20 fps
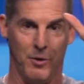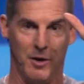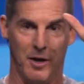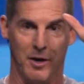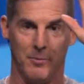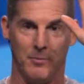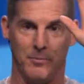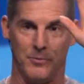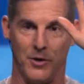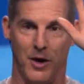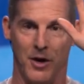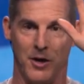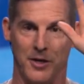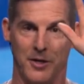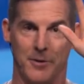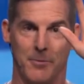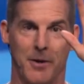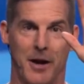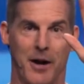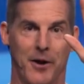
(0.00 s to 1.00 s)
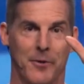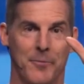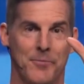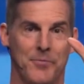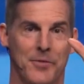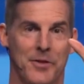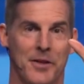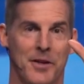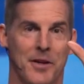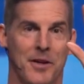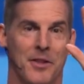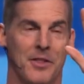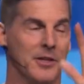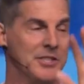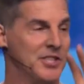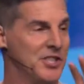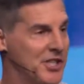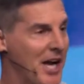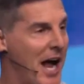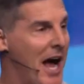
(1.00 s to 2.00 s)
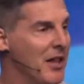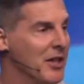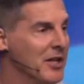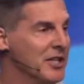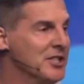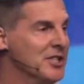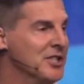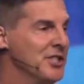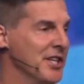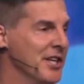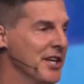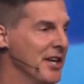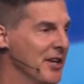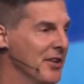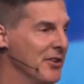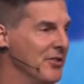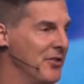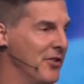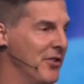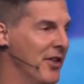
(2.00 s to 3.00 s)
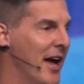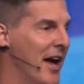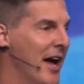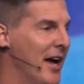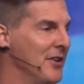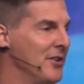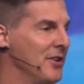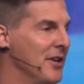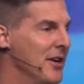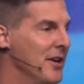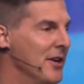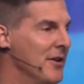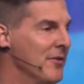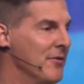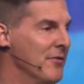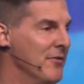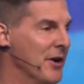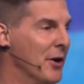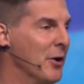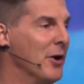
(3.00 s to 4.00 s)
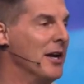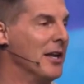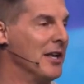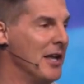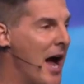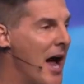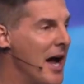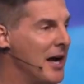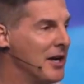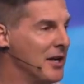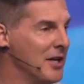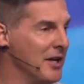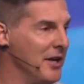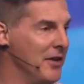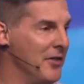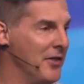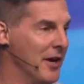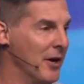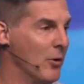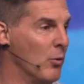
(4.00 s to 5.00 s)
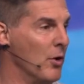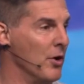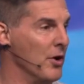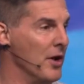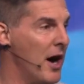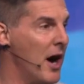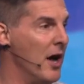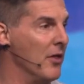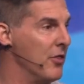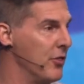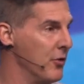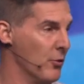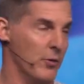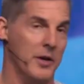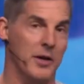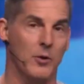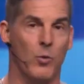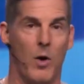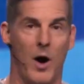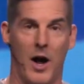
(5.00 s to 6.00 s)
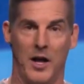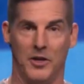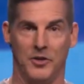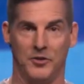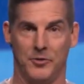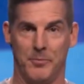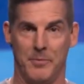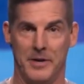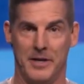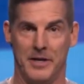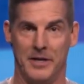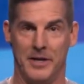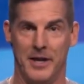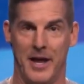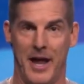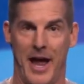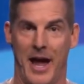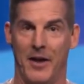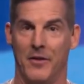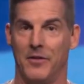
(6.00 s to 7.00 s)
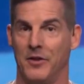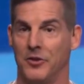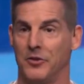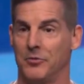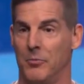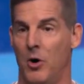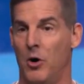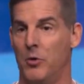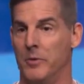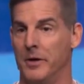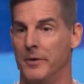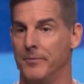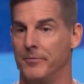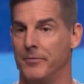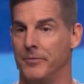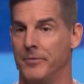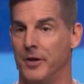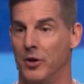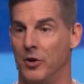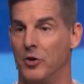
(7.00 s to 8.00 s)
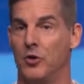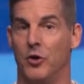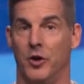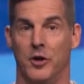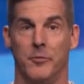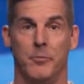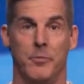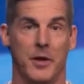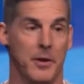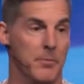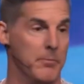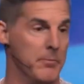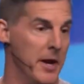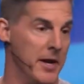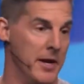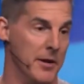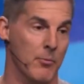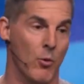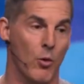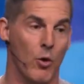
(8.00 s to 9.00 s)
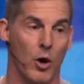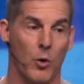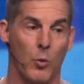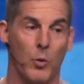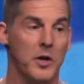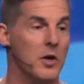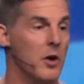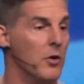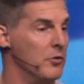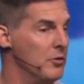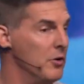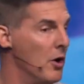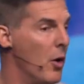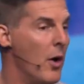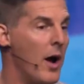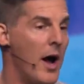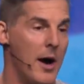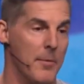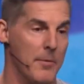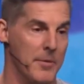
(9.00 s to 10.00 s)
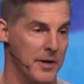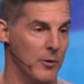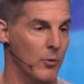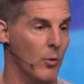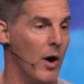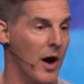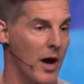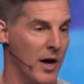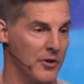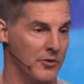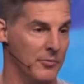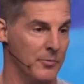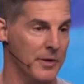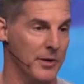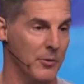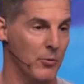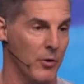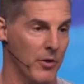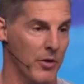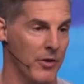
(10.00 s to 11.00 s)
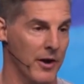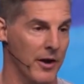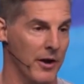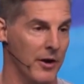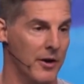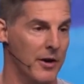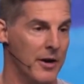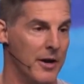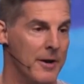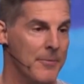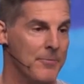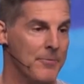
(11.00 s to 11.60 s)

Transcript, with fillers: what I'm talking about? The challenge is that very likely there were not three wise men at this moment. There could have been many more. We don't know how many wise men were there.